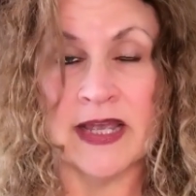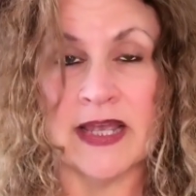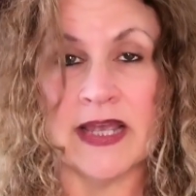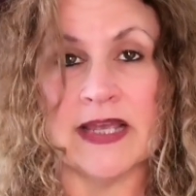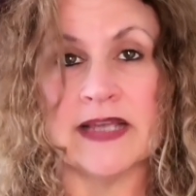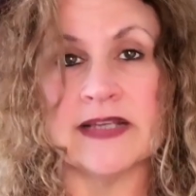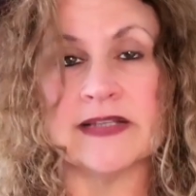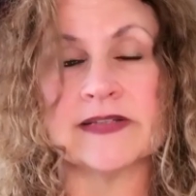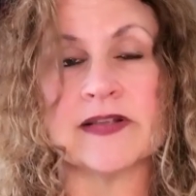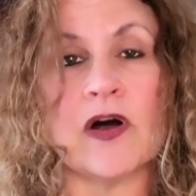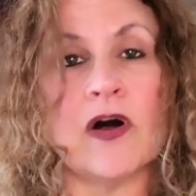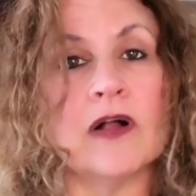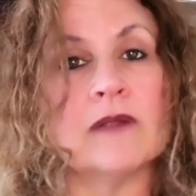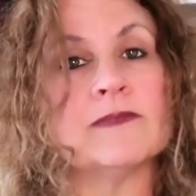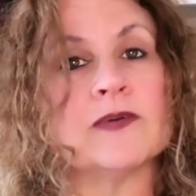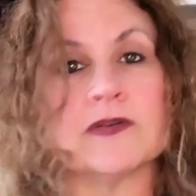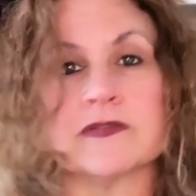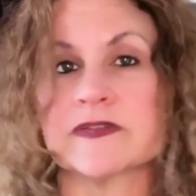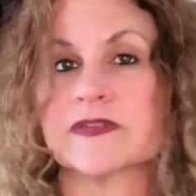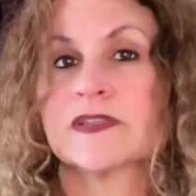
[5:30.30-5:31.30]
is
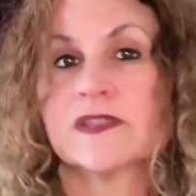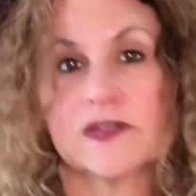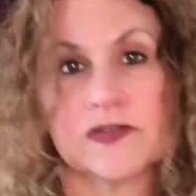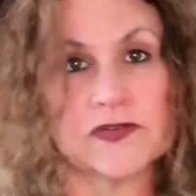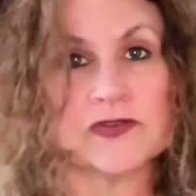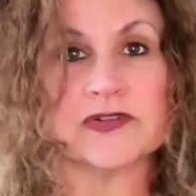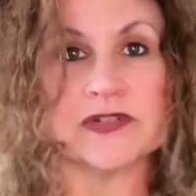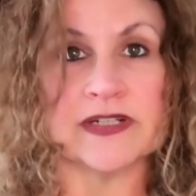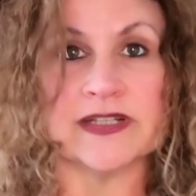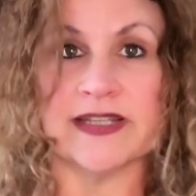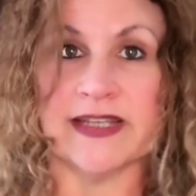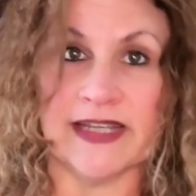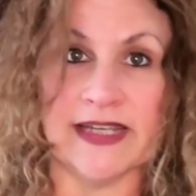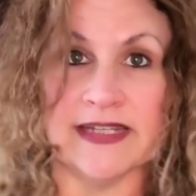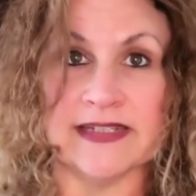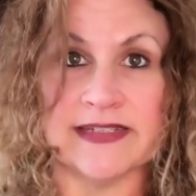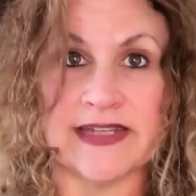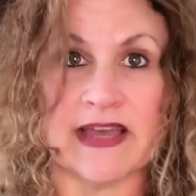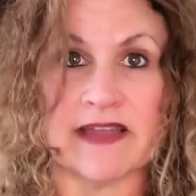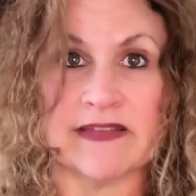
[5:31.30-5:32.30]
almost certainly a
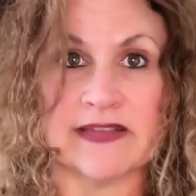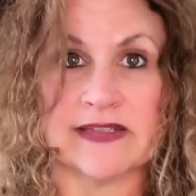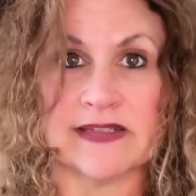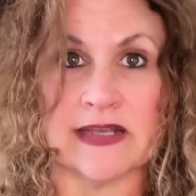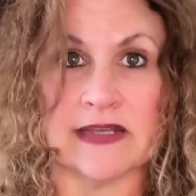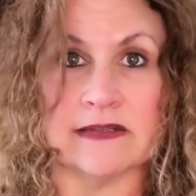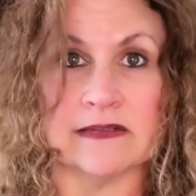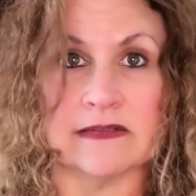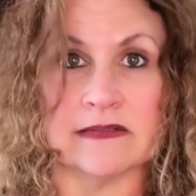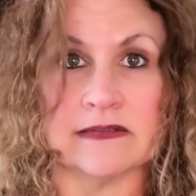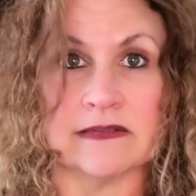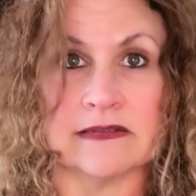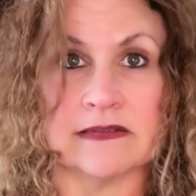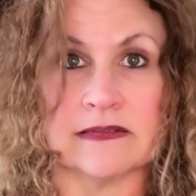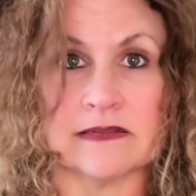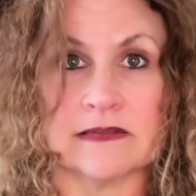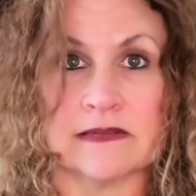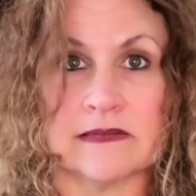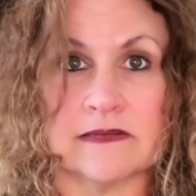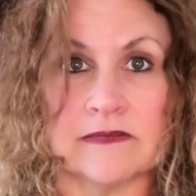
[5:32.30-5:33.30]
death
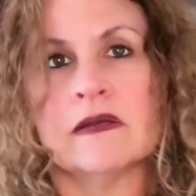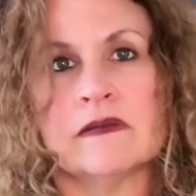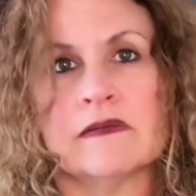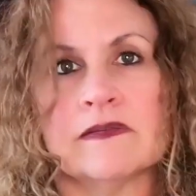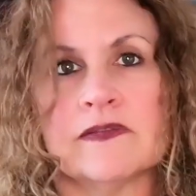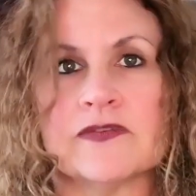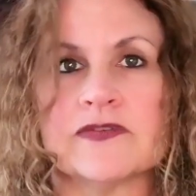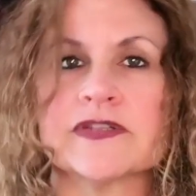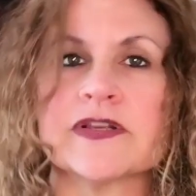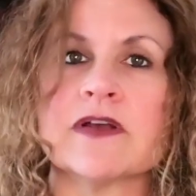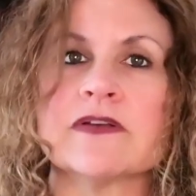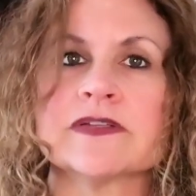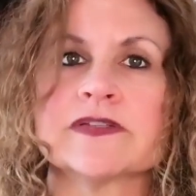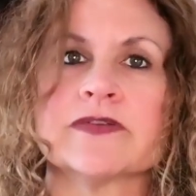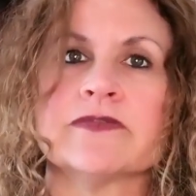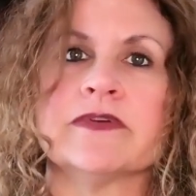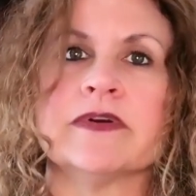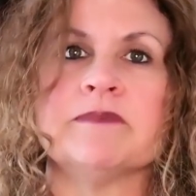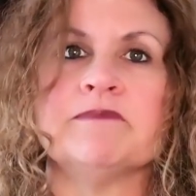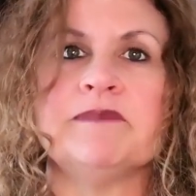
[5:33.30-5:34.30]
sentence. There's
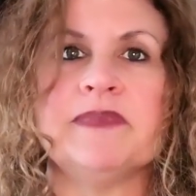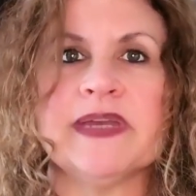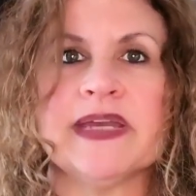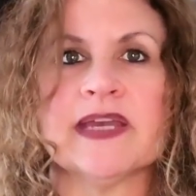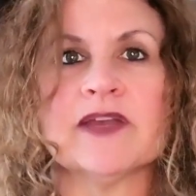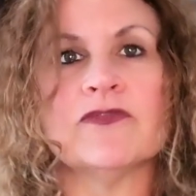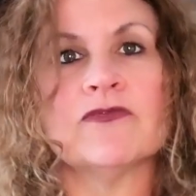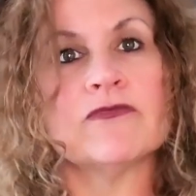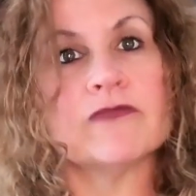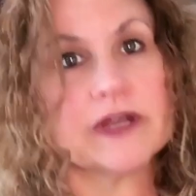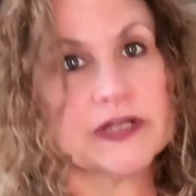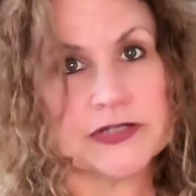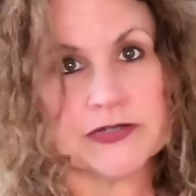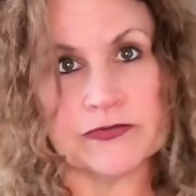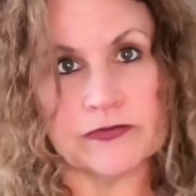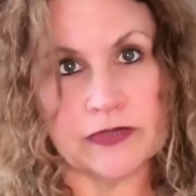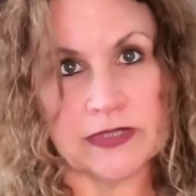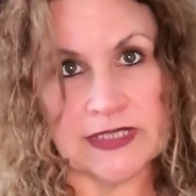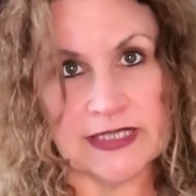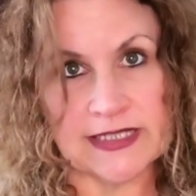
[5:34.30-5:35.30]
also a big
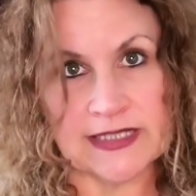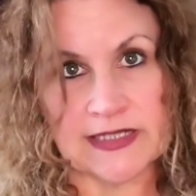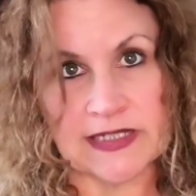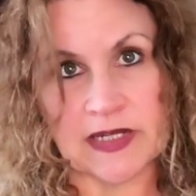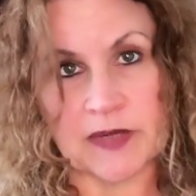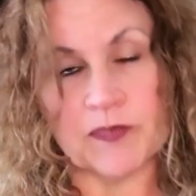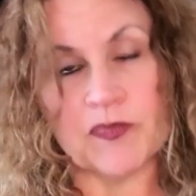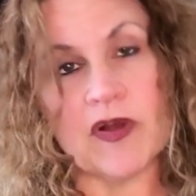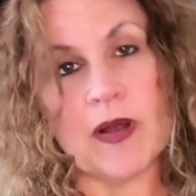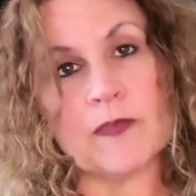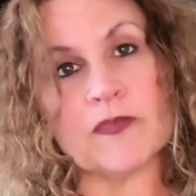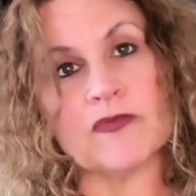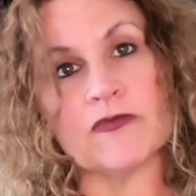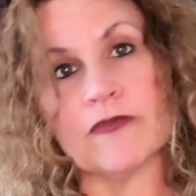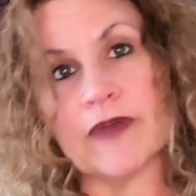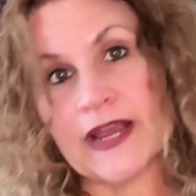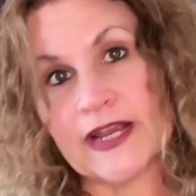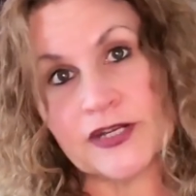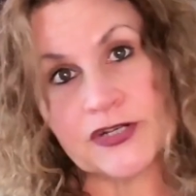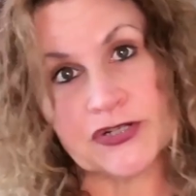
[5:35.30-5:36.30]
ritualistic
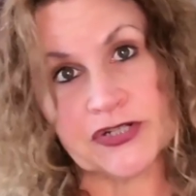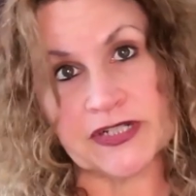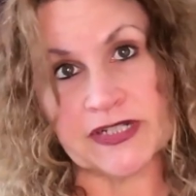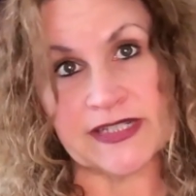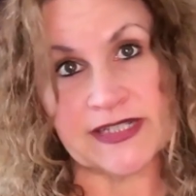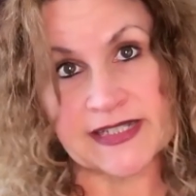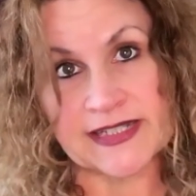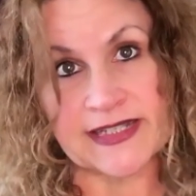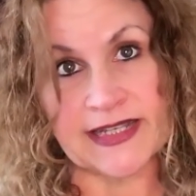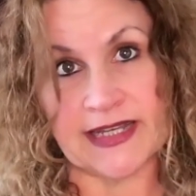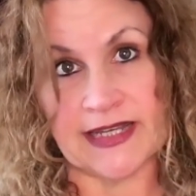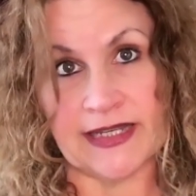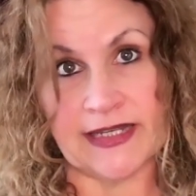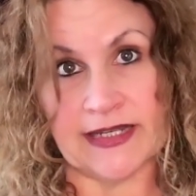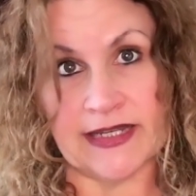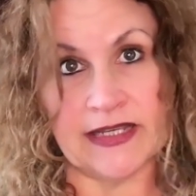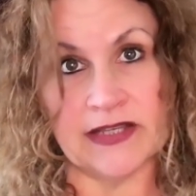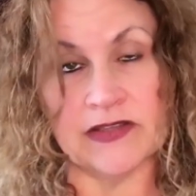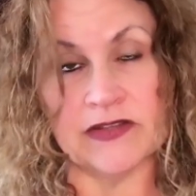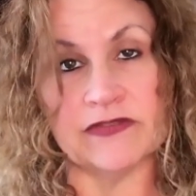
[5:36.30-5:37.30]
preparation scene
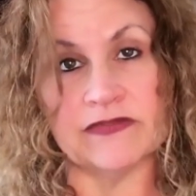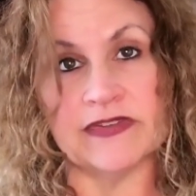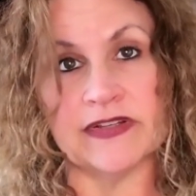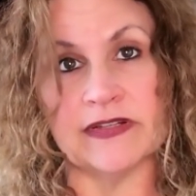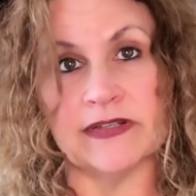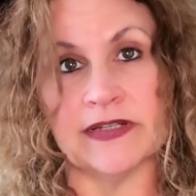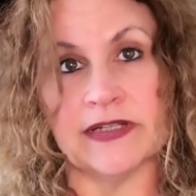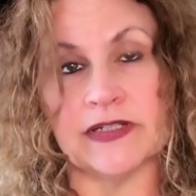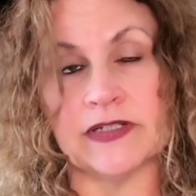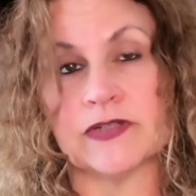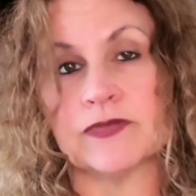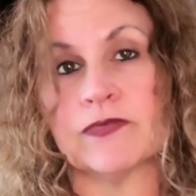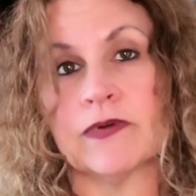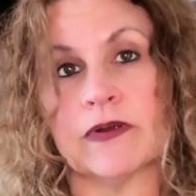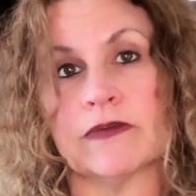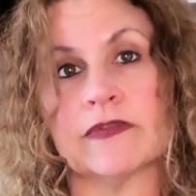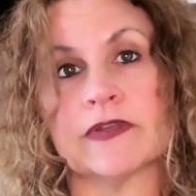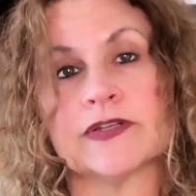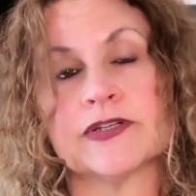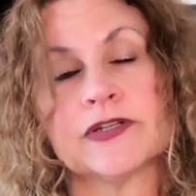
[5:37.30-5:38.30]
in the village where
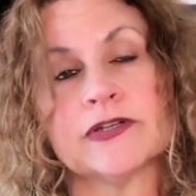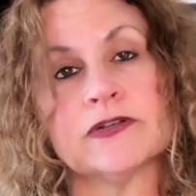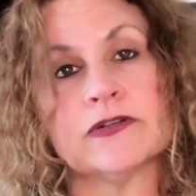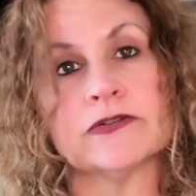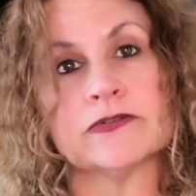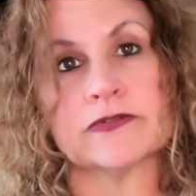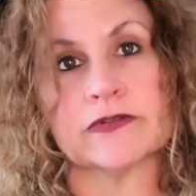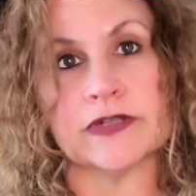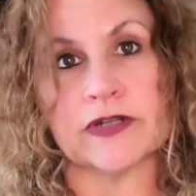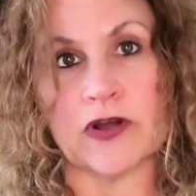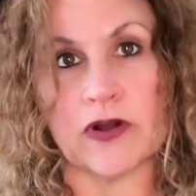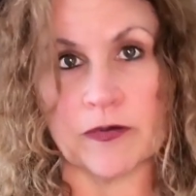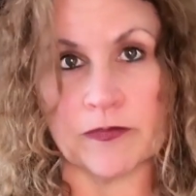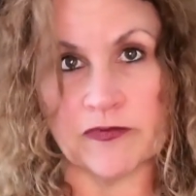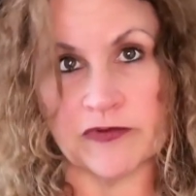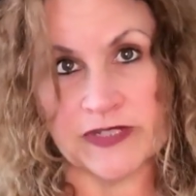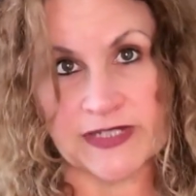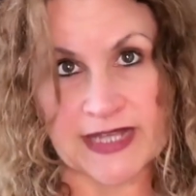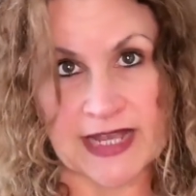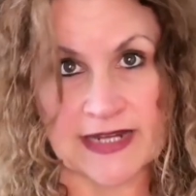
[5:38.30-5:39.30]
the children are
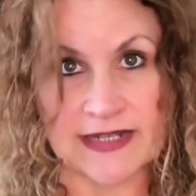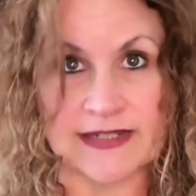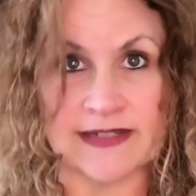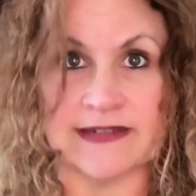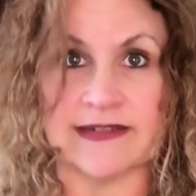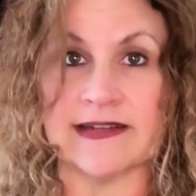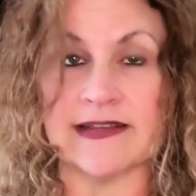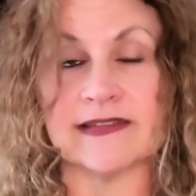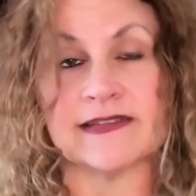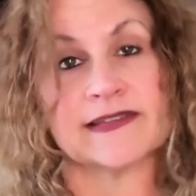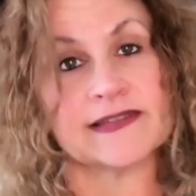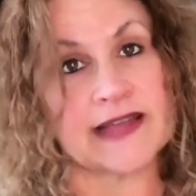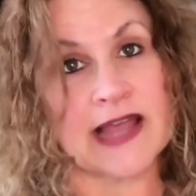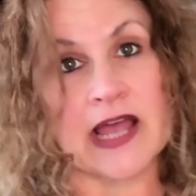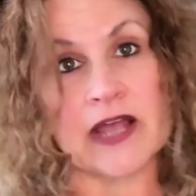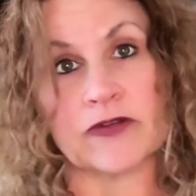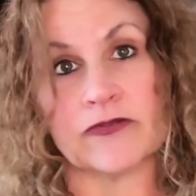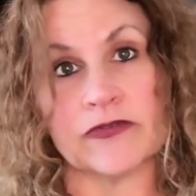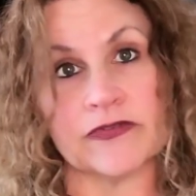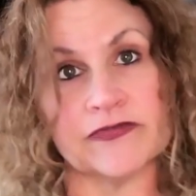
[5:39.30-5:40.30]
presented as
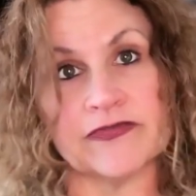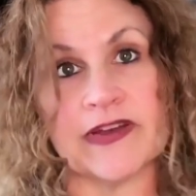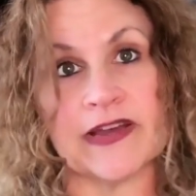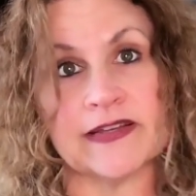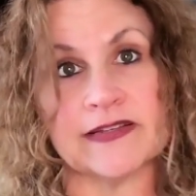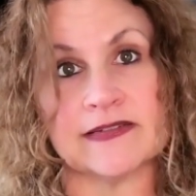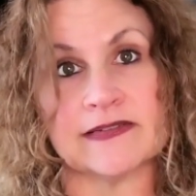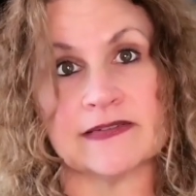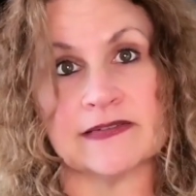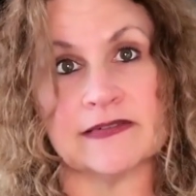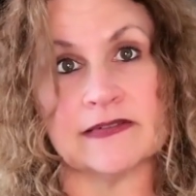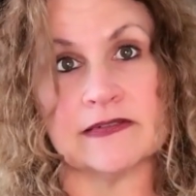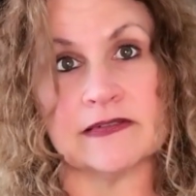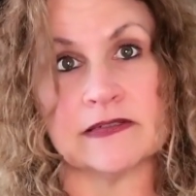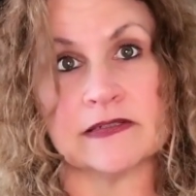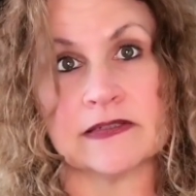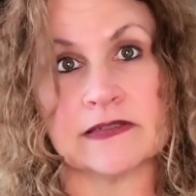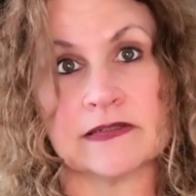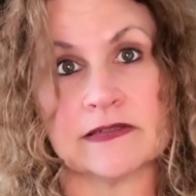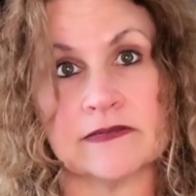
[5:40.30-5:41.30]

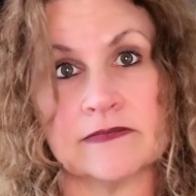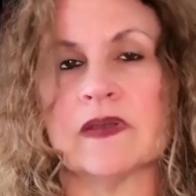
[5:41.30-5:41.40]
sacrifices.